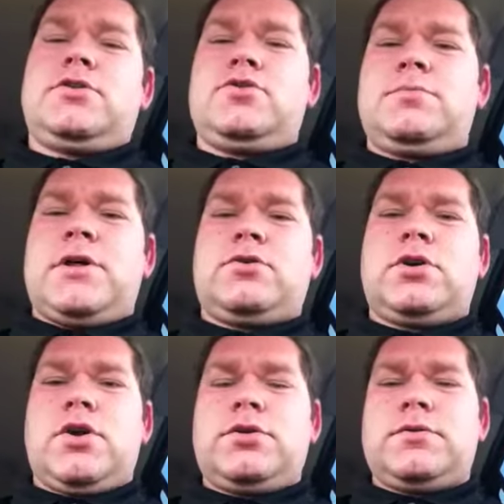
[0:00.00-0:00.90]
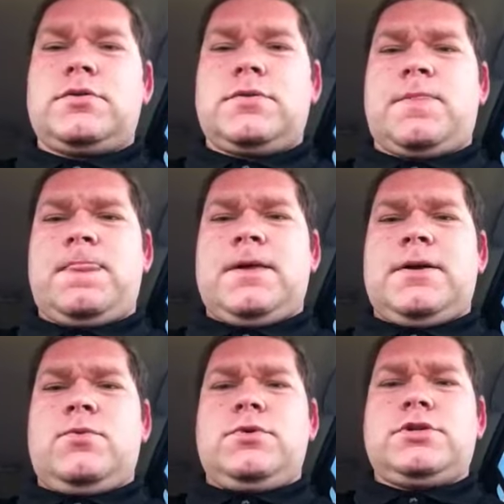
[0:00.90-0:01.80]
doing medical coding,
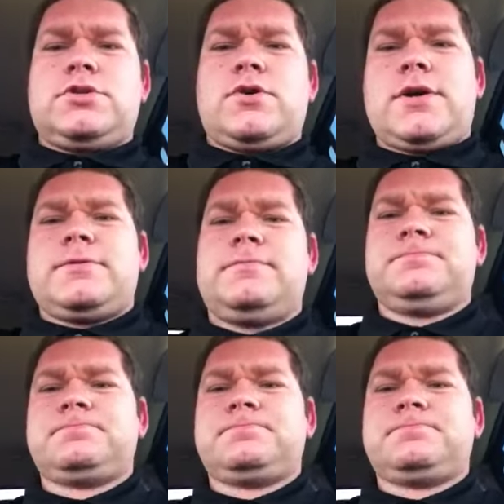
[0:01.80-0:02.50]
which is great.